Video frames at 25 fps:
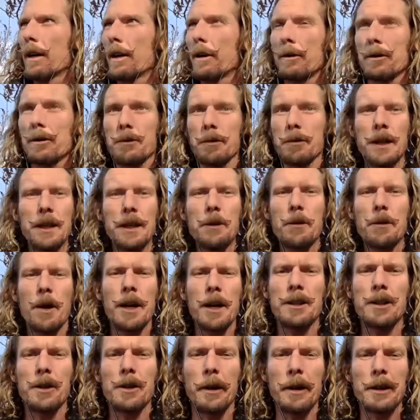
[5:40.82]
who's really
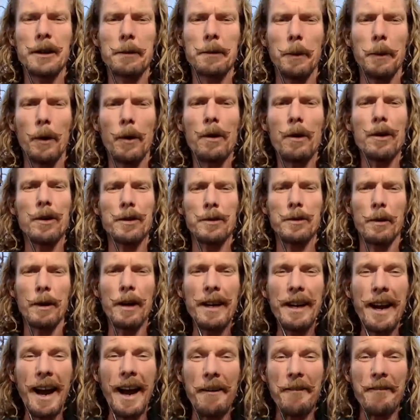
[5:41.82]
wanting to explore, who's
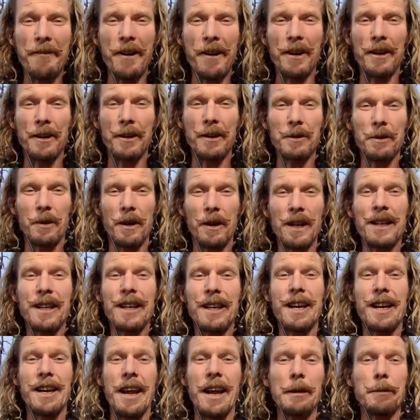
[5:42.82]
wanting to have fun, who's wanting
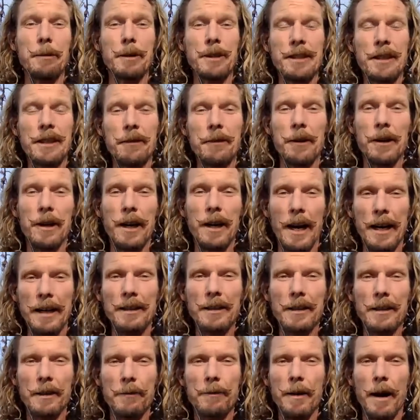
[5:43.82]
to connect with different
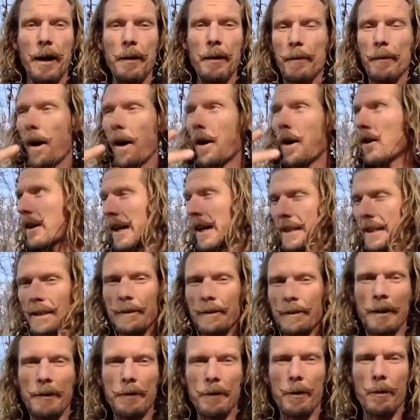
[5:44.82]
kinds of all kinds
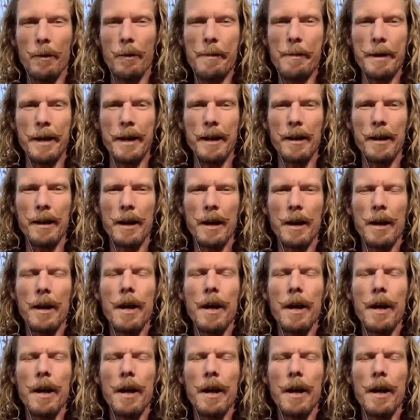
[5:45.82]
of different women,